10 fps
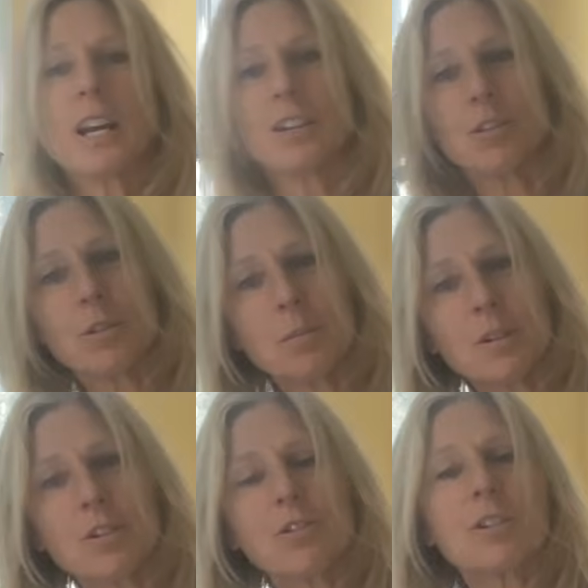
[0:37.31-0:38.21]
and your
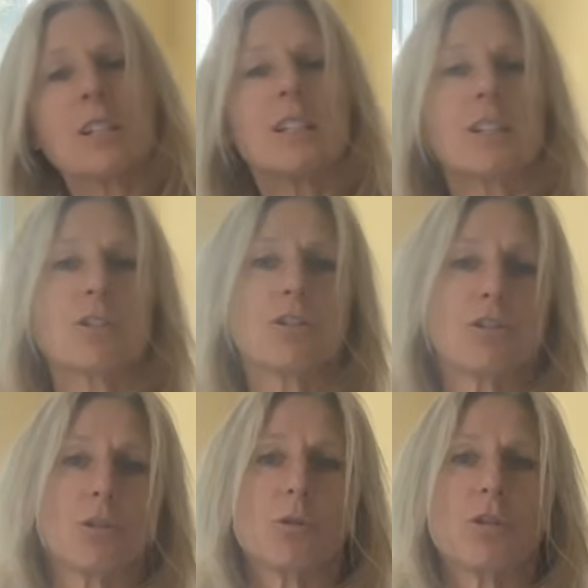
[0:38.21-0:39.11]
mysteries and your
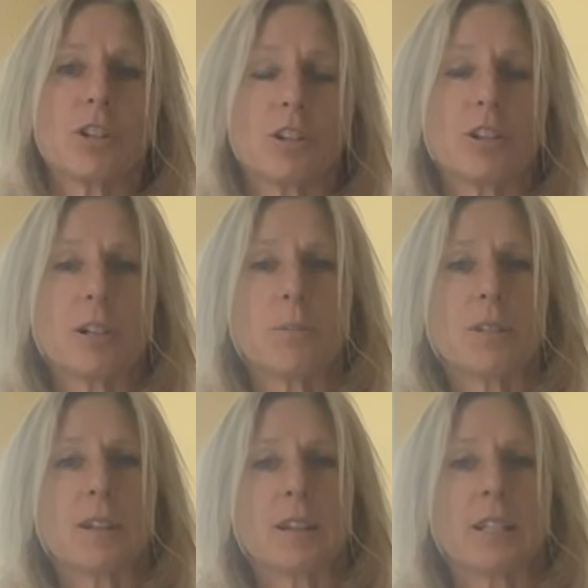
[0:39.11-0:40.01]
shoulders and your
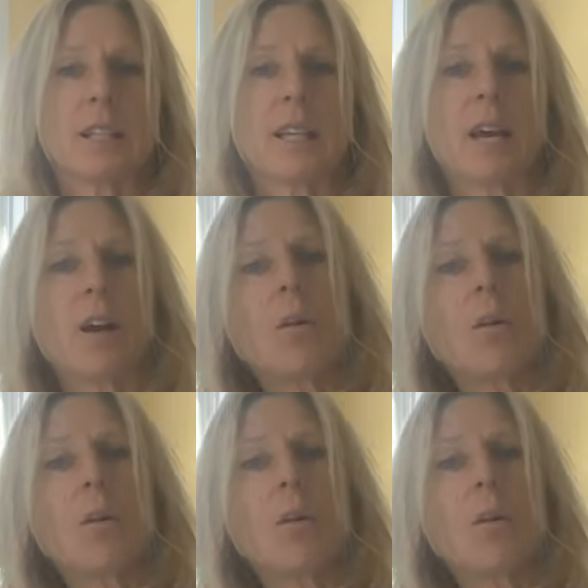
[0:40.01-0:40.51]
hips and things like that.